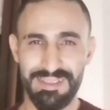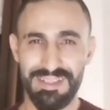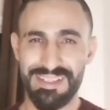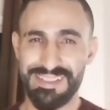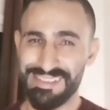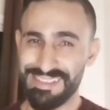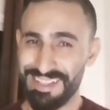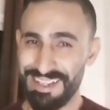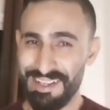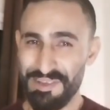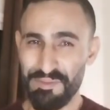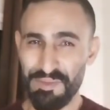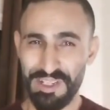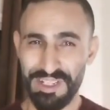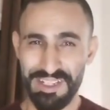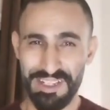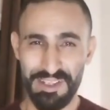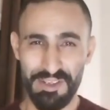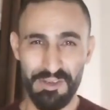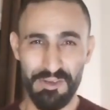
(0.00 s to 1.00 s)
Assalamu
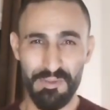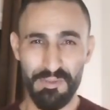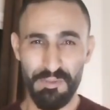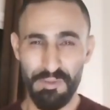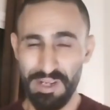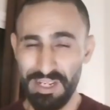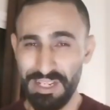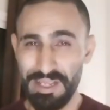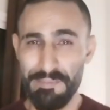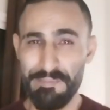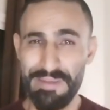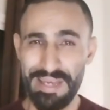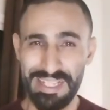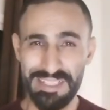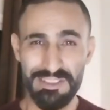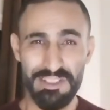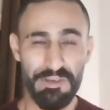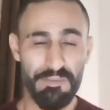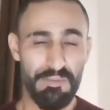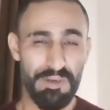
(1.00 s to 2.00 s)
alaikum. Welcome
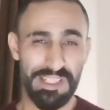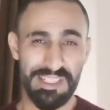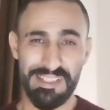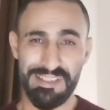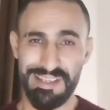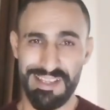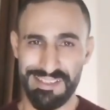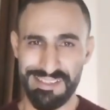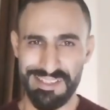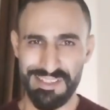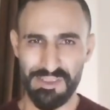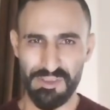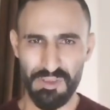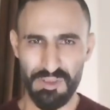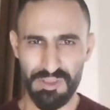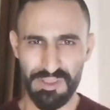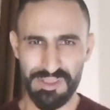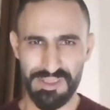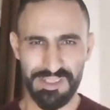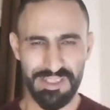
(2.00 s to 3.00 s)
back, dear brothers and
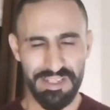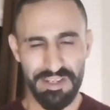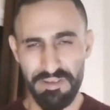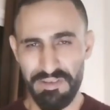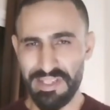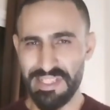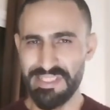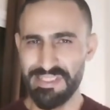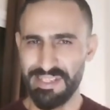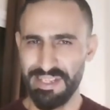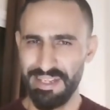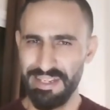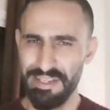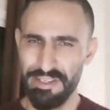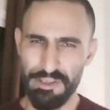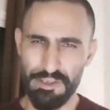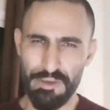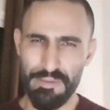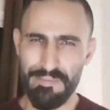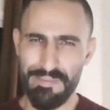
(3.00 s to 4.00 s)
sisters. Here is a
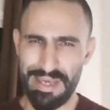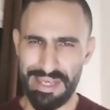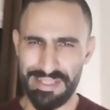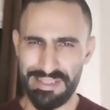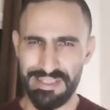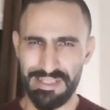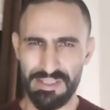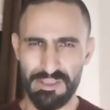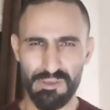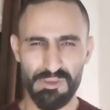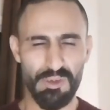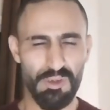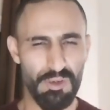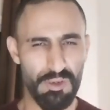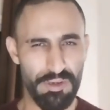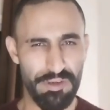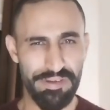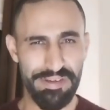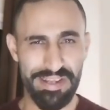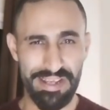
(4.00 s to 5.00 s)
new method to
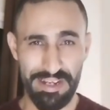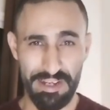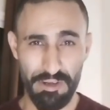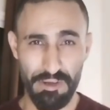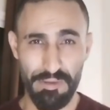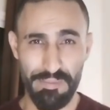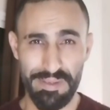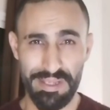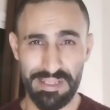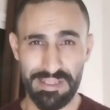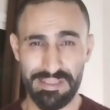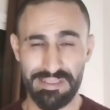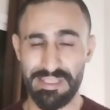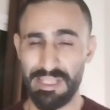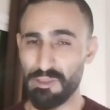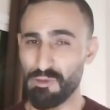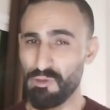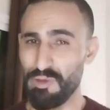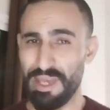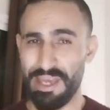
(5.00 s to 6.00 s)
learn Arabic
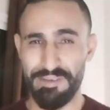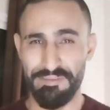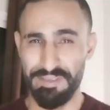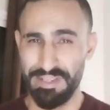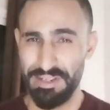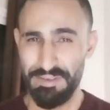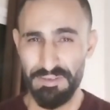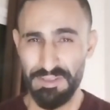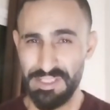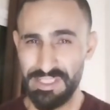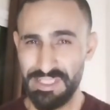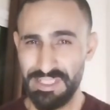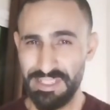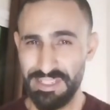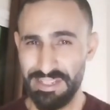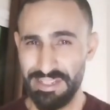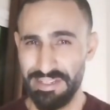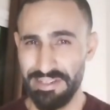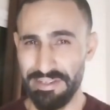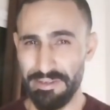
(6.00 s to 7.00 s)
that you have never
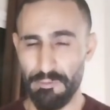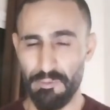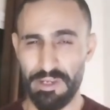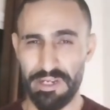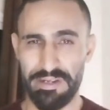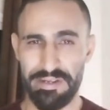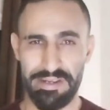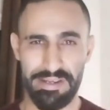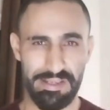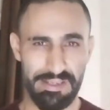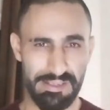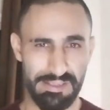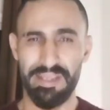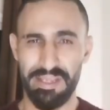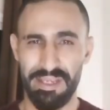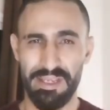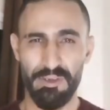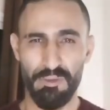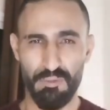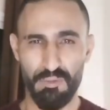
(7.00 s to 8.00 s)
seen anywhere else.
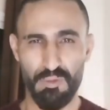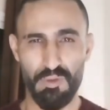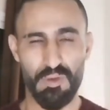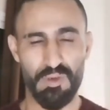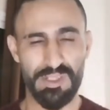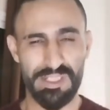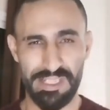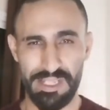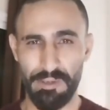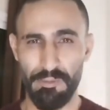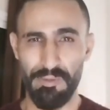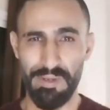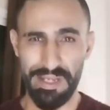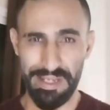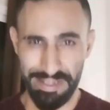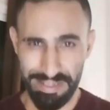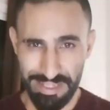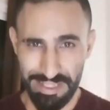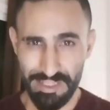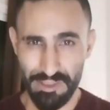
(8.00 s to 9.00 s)
And of course, I will
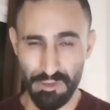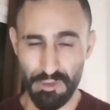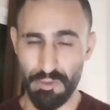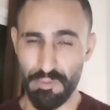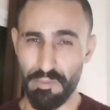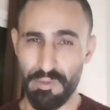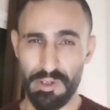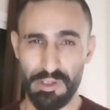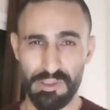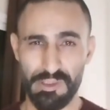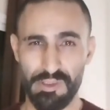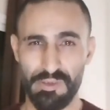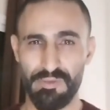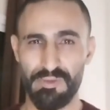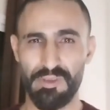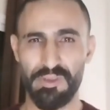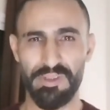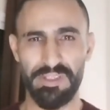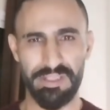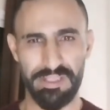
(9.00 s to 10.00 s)
need your point of
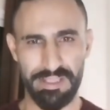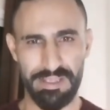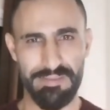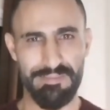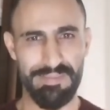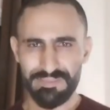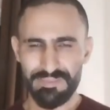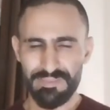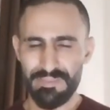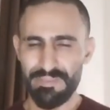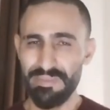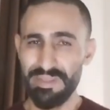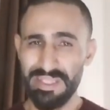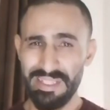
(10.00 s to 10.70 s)
view in the comment.